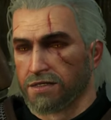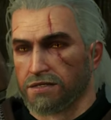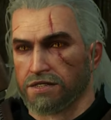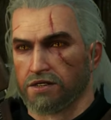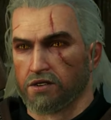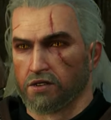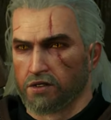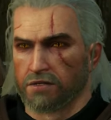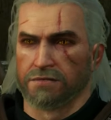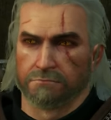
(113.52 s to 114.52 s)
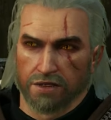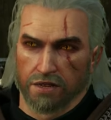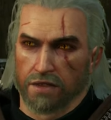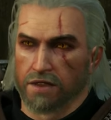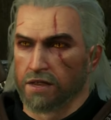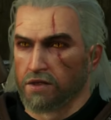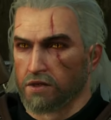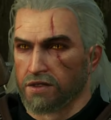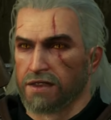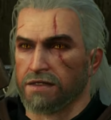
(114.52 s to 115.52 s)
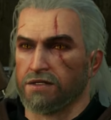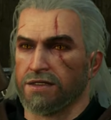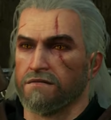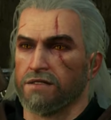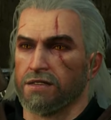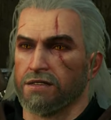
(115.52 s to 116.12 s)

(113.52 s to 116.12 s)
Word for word: say is true, the Baron ought to know where that grave